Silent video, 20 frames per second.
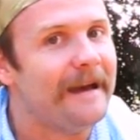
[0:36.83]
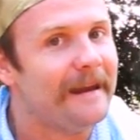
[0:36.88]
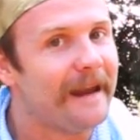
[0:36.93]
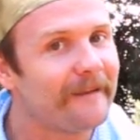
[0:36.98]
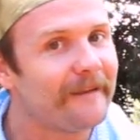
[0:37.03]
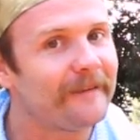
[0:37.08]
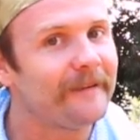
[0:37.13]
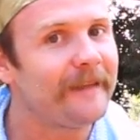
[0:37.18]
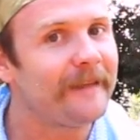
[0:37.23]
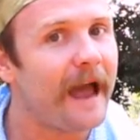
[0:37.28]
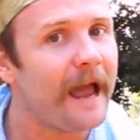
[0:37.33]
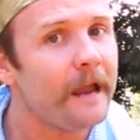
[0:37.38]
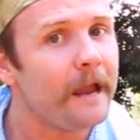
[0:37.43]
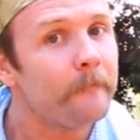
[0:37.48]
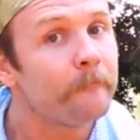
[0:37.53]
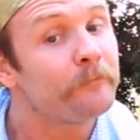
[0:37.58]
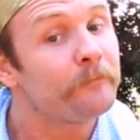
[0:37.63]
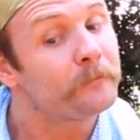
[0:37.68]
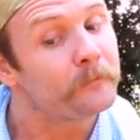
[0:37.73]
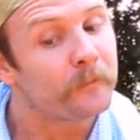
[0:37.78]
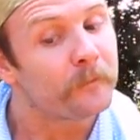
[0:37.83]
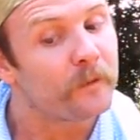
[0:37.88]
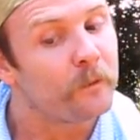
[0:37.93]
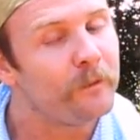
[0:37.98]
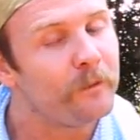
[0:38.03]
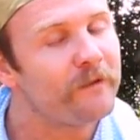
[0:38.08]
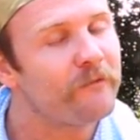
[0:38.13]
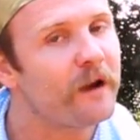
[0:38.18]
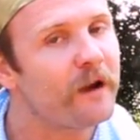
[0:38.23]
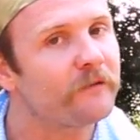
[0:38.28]
Now today
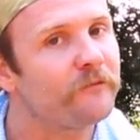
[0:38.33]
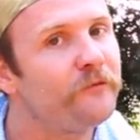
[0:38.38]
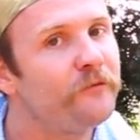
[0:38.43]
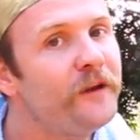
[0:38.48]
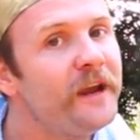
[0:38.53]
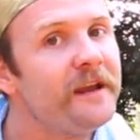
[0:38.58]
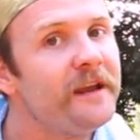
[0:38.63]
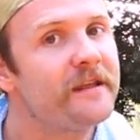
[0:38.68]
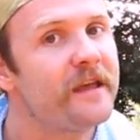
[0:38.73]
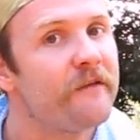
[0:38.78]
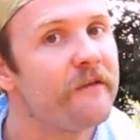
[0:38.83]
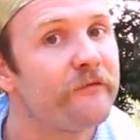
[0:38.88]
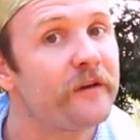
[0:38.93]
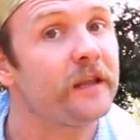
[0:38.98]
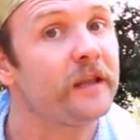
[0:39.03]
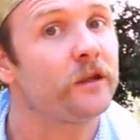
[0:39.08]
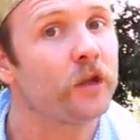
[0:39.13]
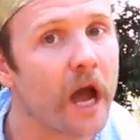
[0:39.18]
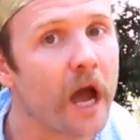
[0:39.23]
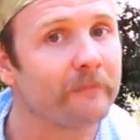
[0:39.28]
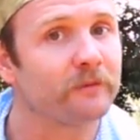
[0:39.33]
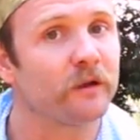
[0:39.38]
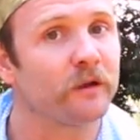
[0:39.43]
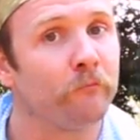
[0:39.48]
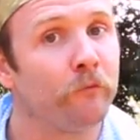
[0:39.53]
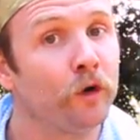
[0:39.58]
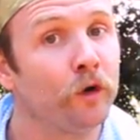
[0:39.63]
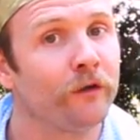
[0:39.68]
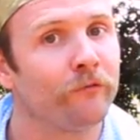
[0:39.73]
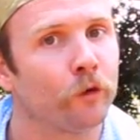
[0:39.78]
we've got three different types
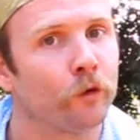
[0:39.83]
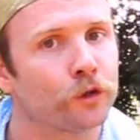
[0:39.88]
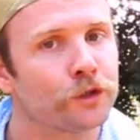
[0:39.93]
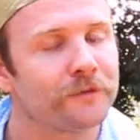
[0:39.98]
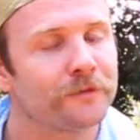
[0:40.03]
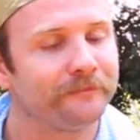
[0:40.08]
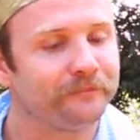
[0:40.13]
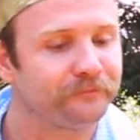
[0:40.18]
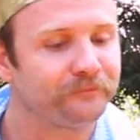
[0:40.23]
of boerewors.